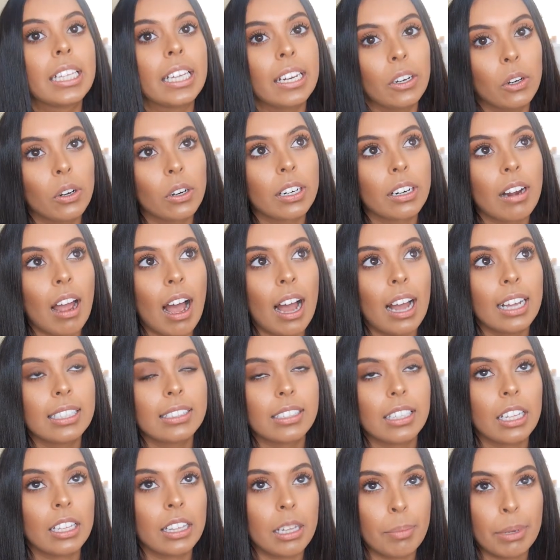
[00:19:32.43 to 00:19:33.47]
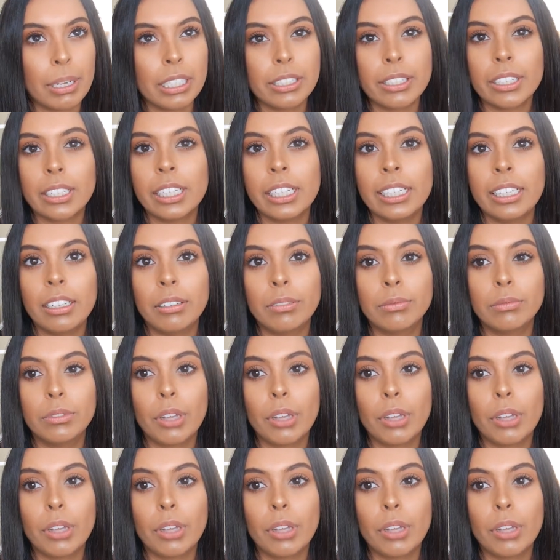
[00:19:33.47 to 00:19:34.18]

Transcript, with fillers: they look nice, and they're basically